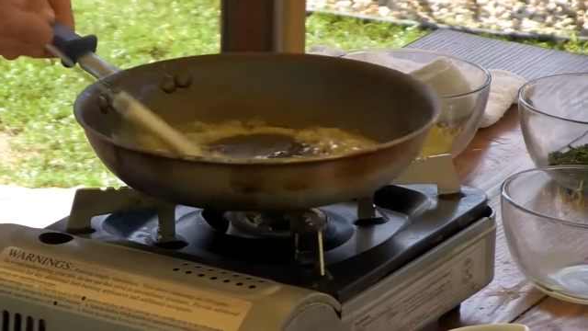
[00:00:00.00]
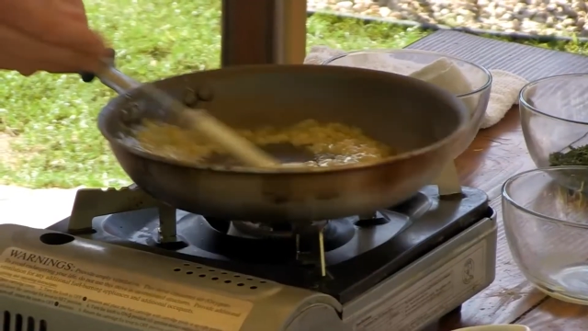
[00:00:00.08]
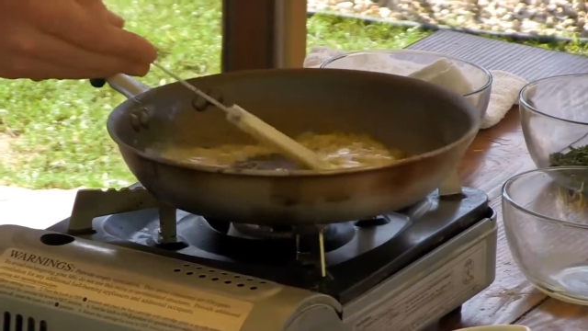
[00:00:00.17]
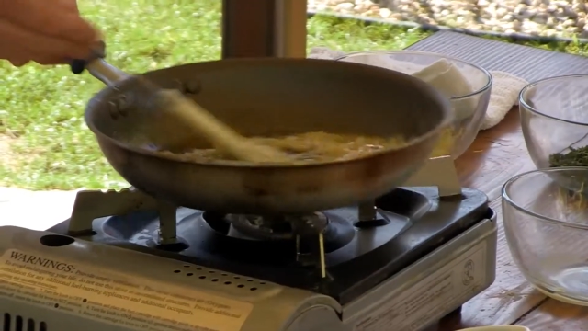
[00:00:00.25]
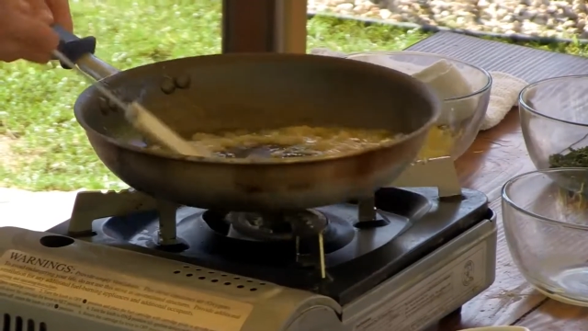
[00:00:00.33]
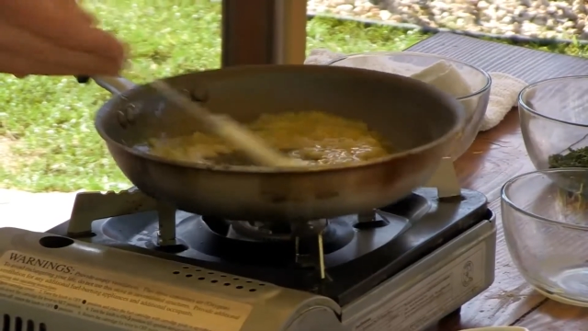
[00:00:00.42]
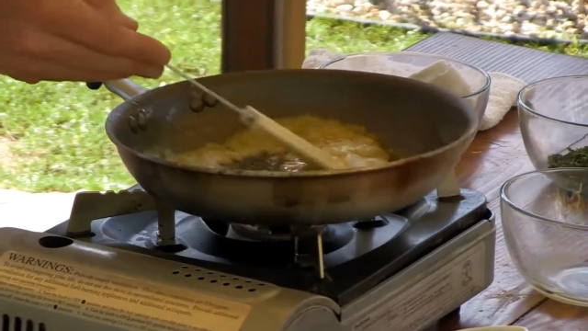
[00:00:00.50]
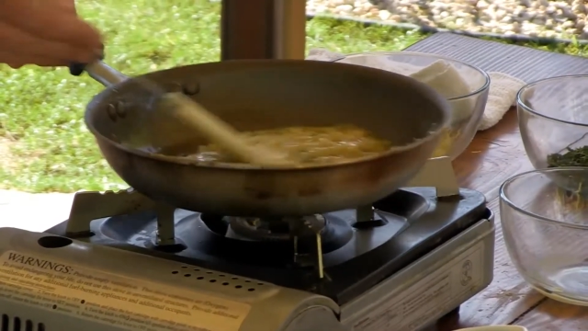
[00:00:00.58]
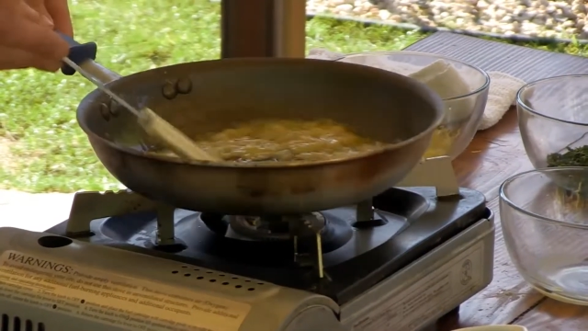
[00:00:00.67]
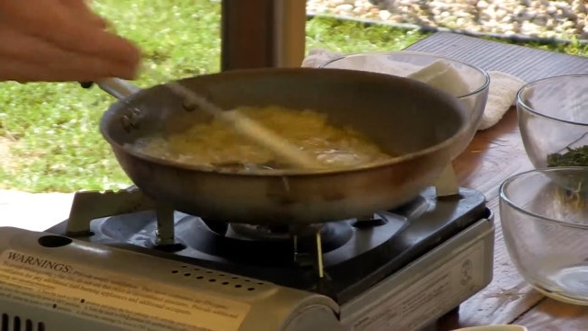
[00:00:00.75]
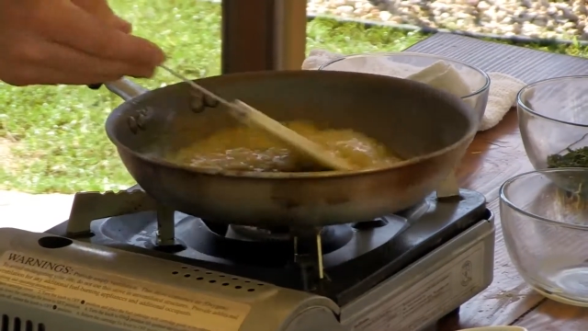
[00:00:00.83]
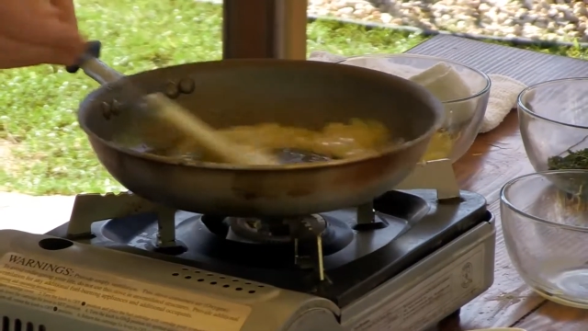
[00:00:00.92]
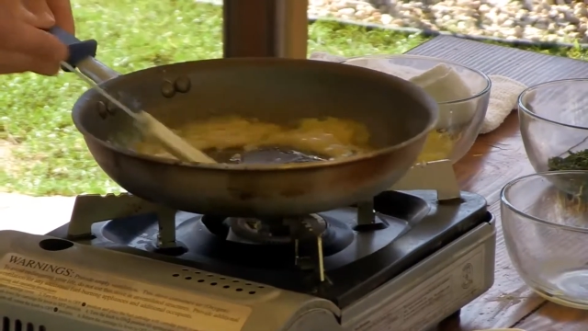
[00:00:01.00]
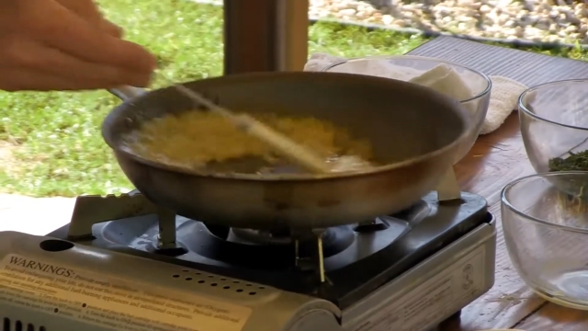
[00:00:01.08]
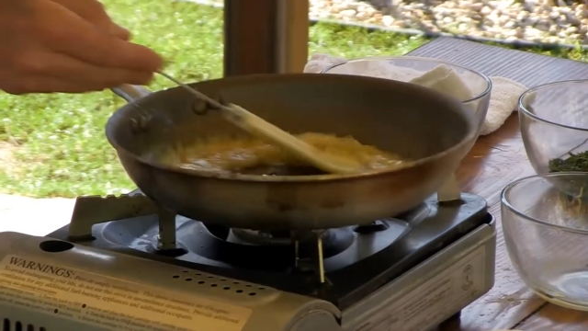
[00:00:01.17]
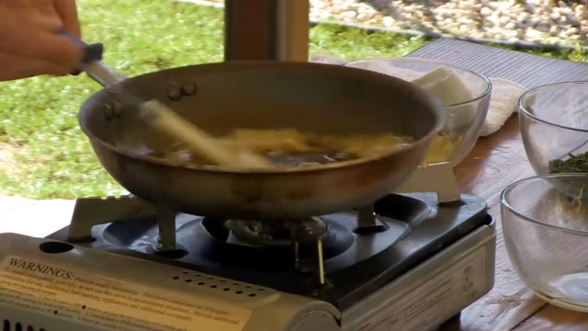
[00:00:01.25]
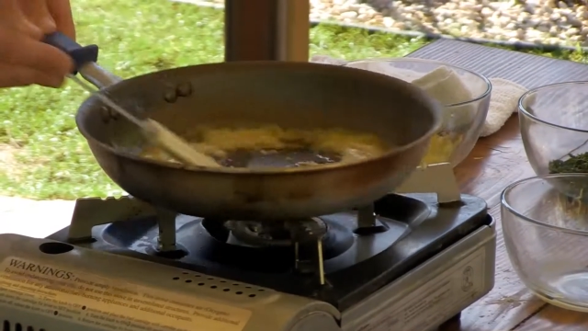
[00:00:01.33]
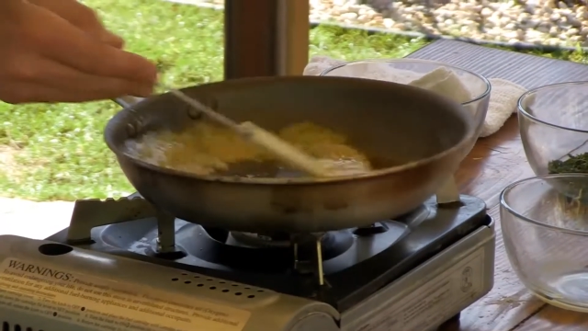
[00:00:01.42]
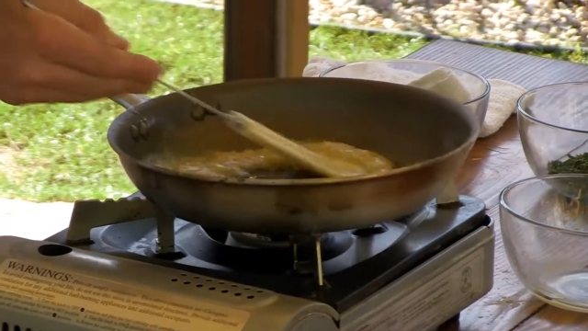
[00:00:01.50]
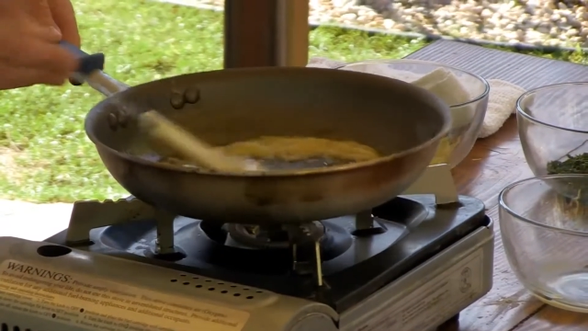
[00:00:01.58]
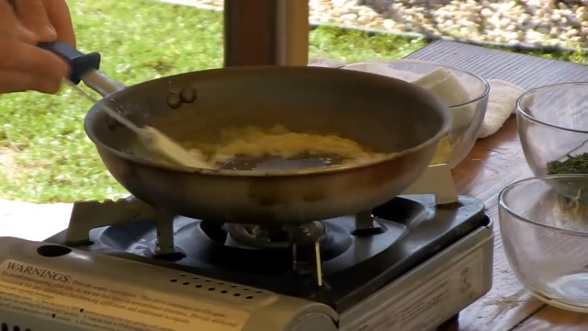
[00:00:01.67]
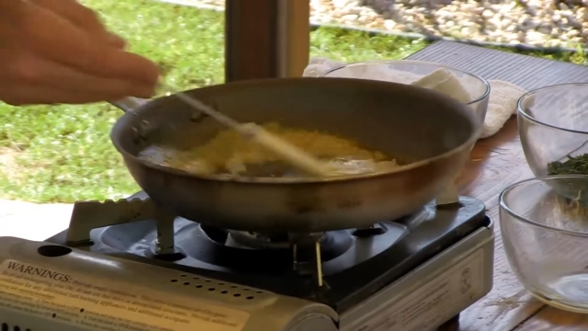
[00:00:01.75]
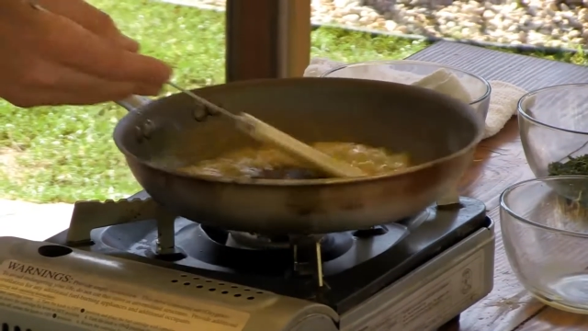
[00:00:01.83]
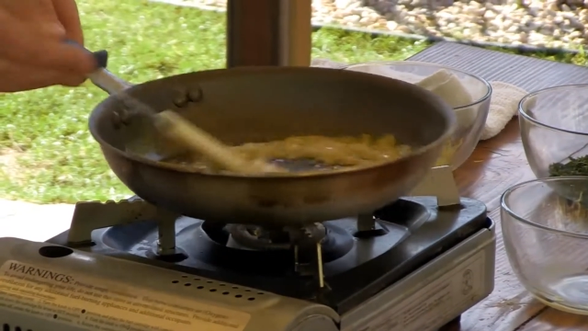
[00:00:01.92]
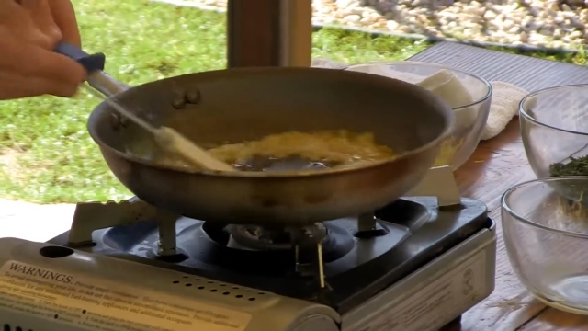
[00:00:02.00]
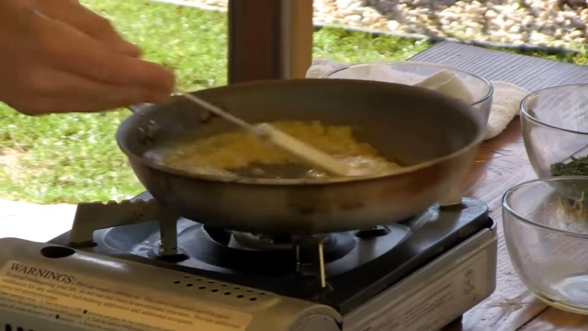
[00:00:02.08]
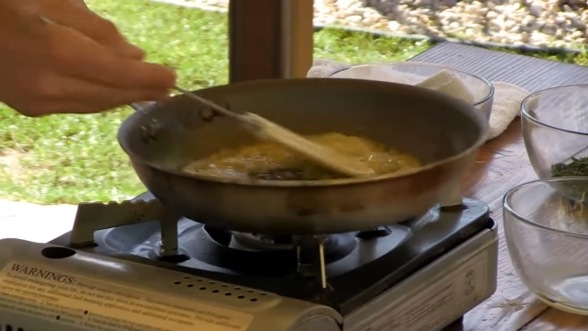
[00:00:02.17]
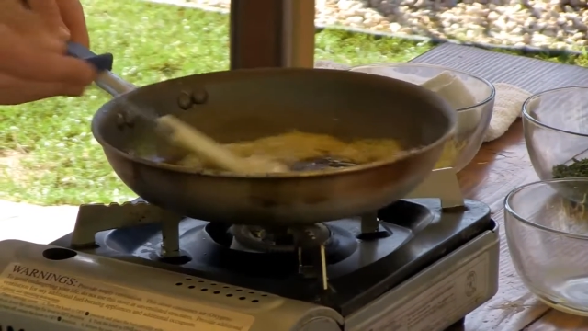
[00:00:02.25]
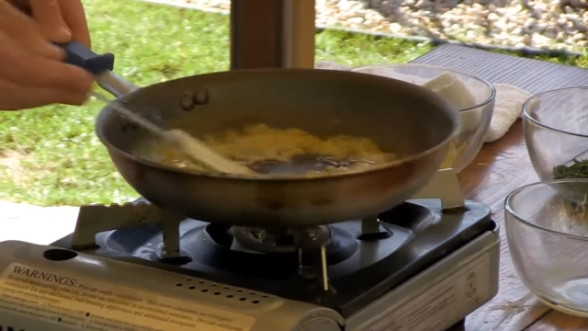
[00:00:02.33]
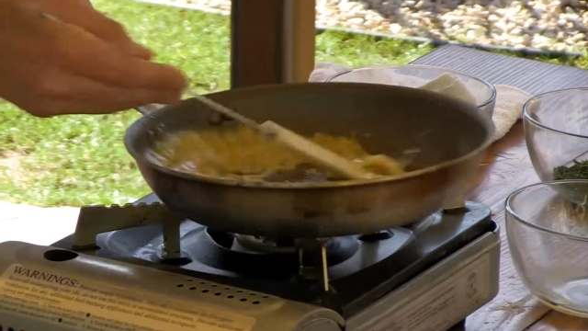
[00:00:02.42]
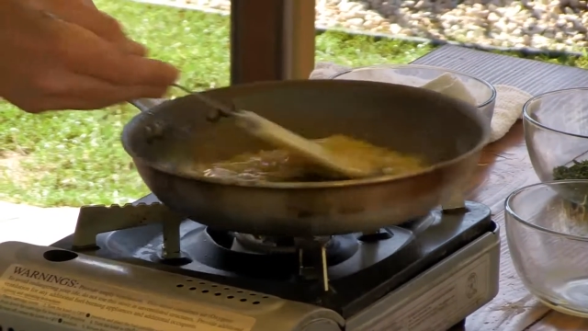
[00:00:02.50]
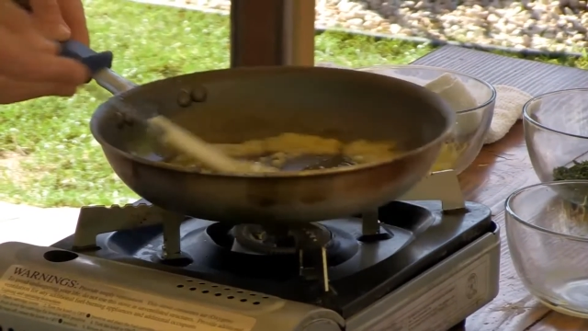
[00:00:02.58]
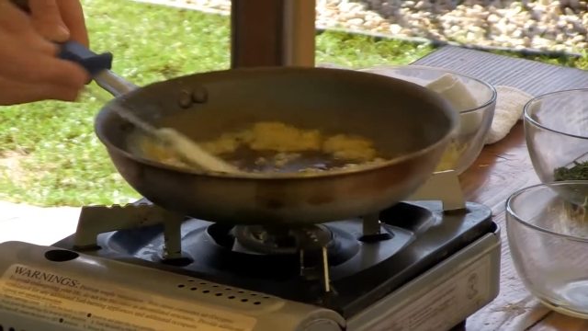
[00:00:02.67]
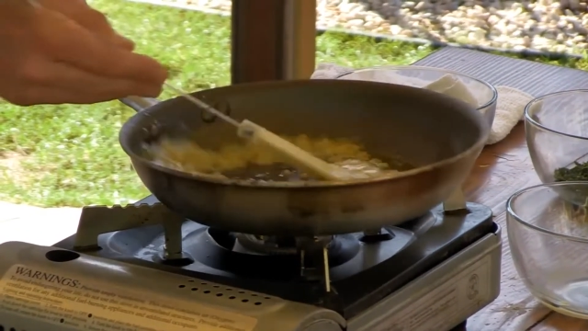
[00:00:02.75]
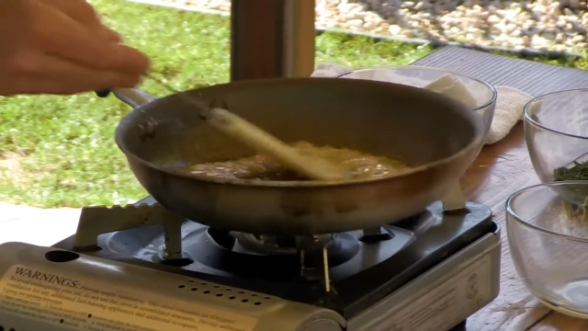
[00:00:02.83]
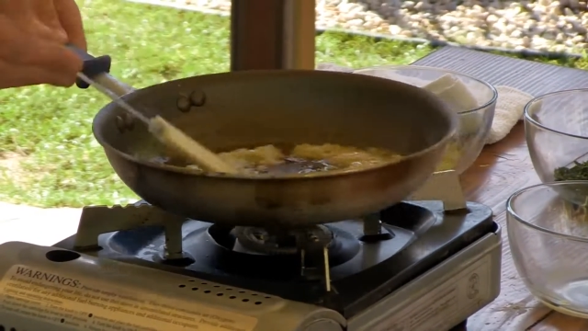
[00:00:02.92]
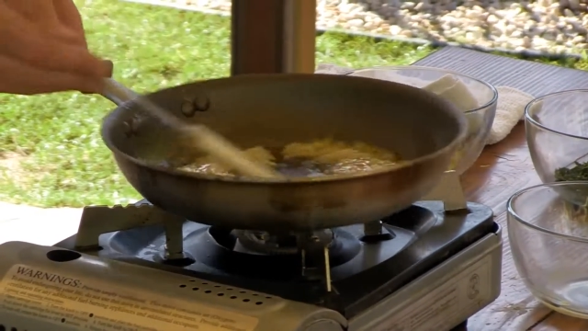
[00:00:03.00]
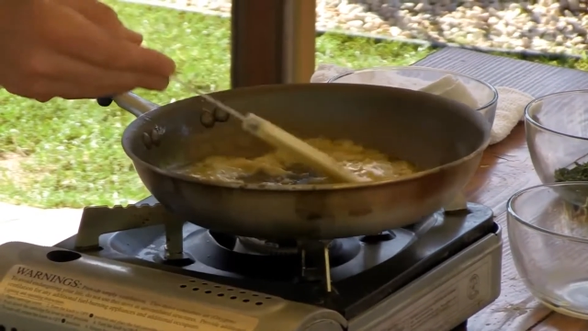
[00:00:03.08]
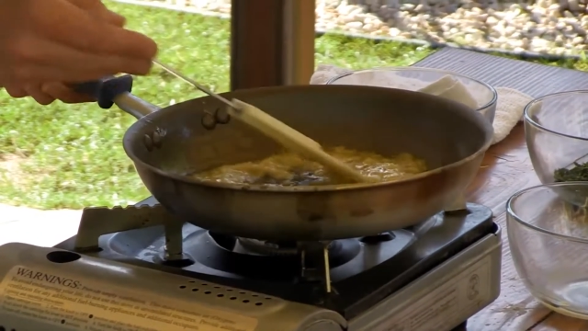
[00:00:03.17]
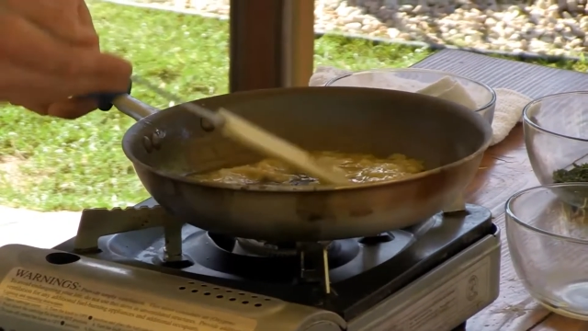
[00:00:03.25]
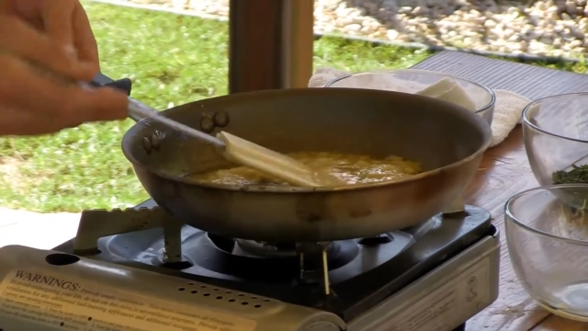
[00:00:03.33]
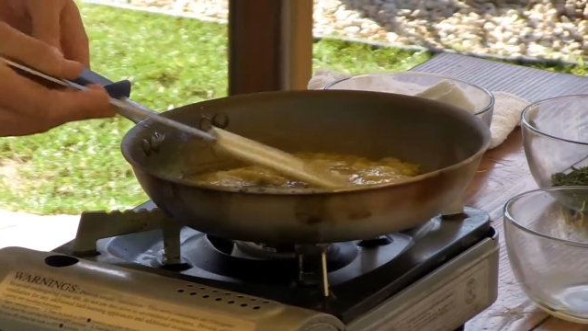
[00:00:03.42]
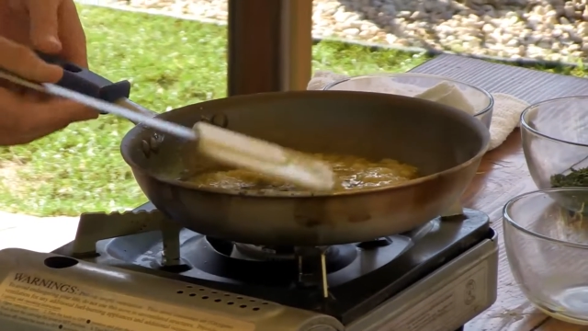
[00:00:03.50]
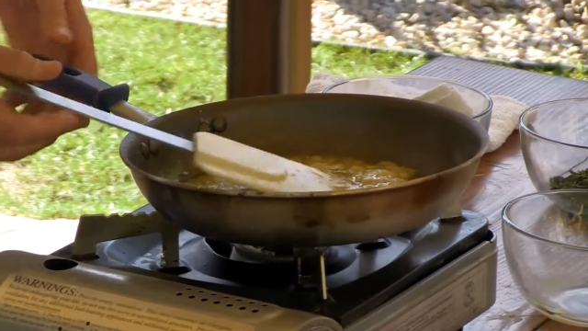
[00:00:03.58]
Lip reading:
No face is visible, so there are no lips to read.